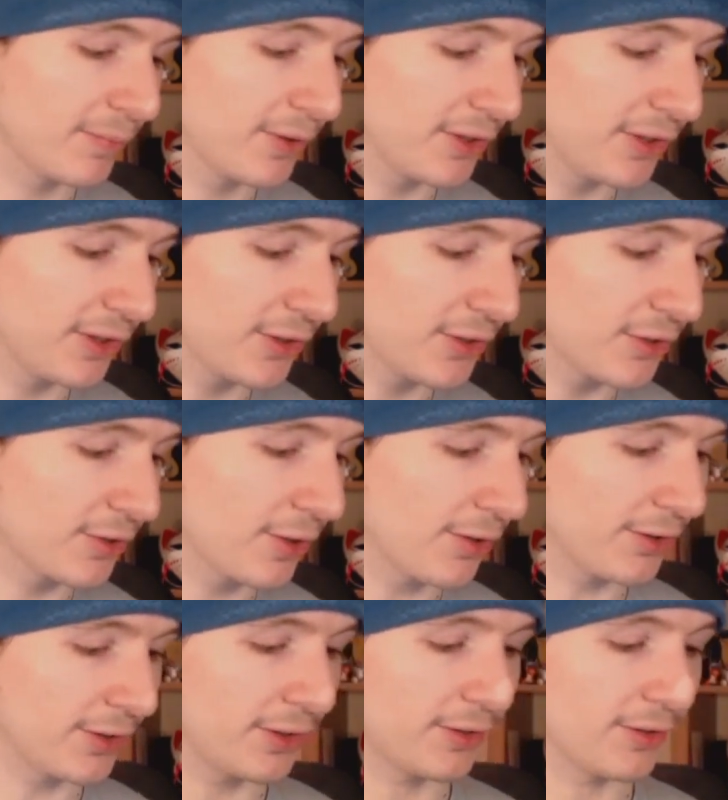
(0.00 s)
but you
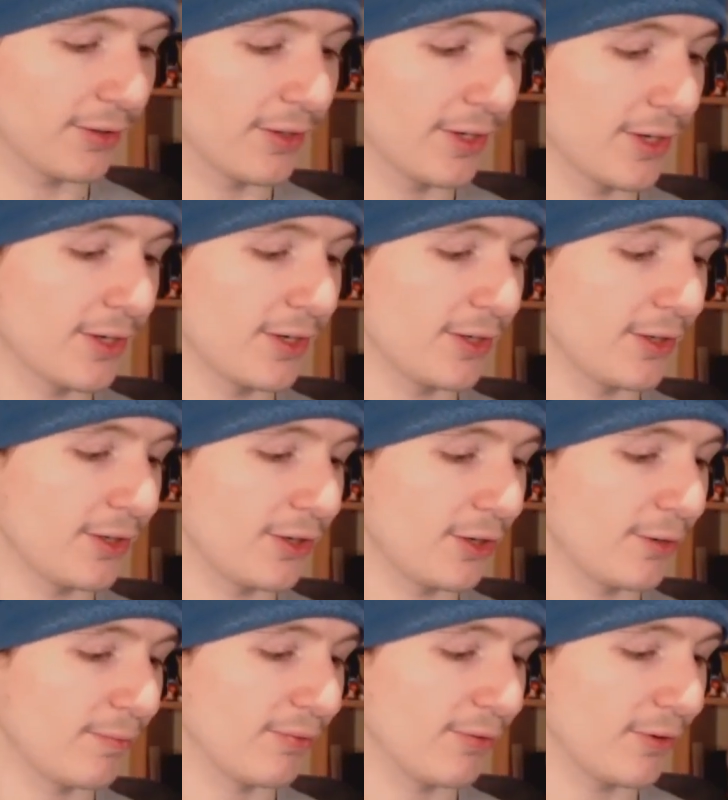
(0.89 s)
slot your
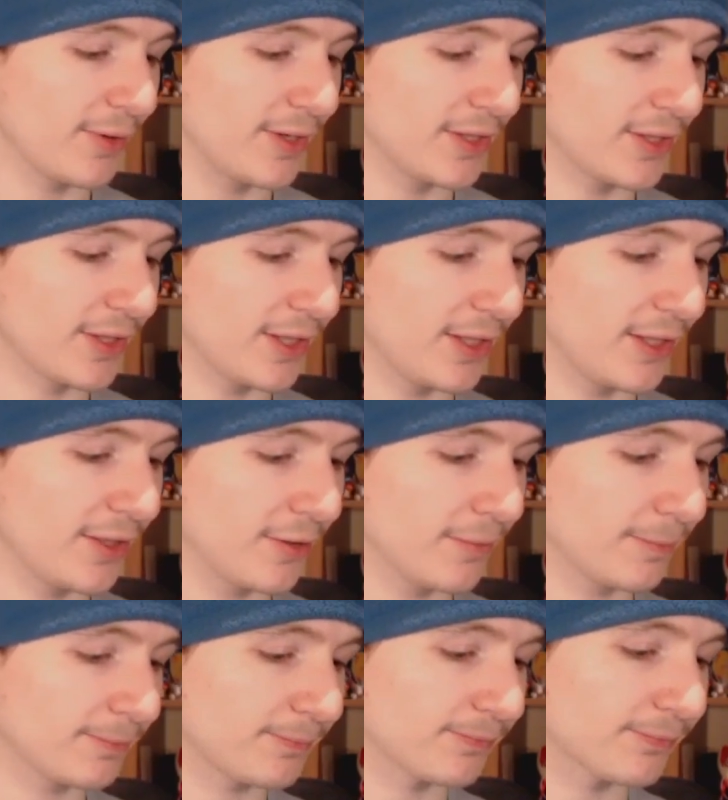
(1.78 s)
GoPro into
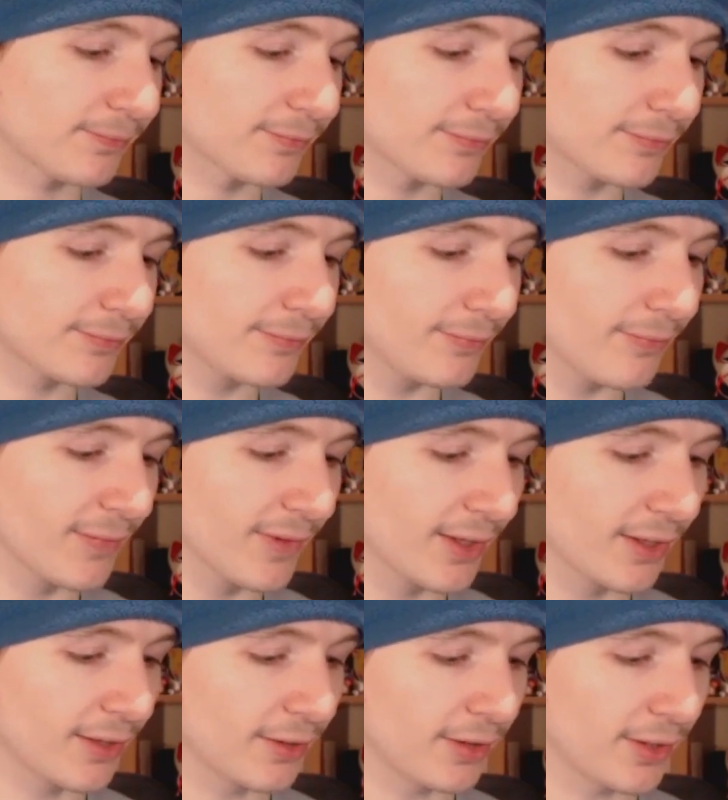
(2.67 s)
here,
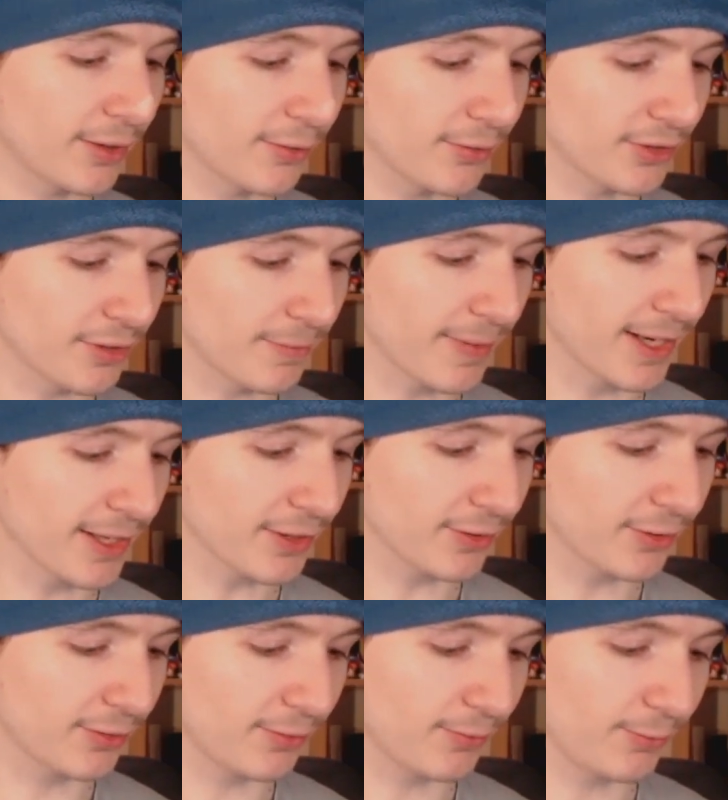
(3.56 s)
close the
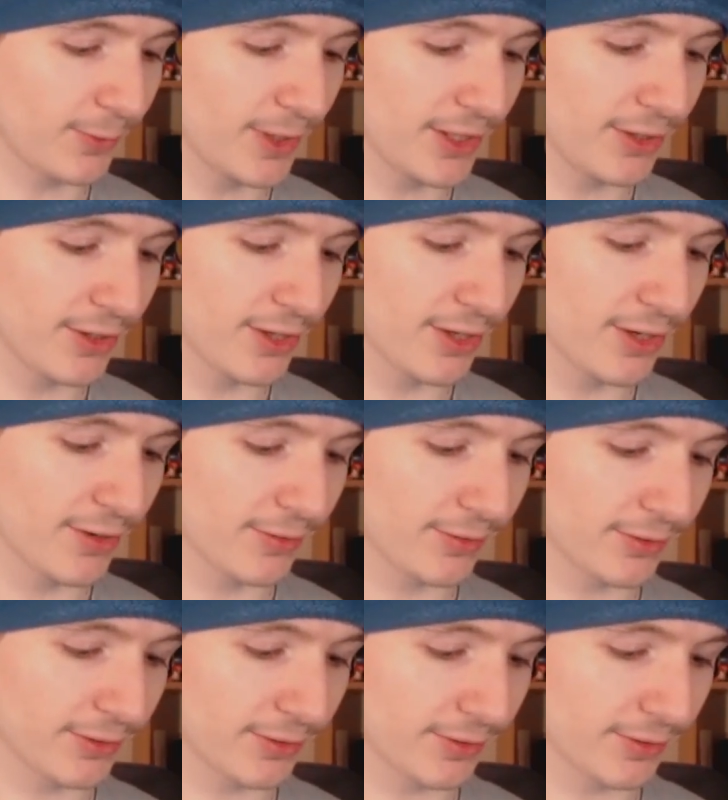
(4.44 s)
back window,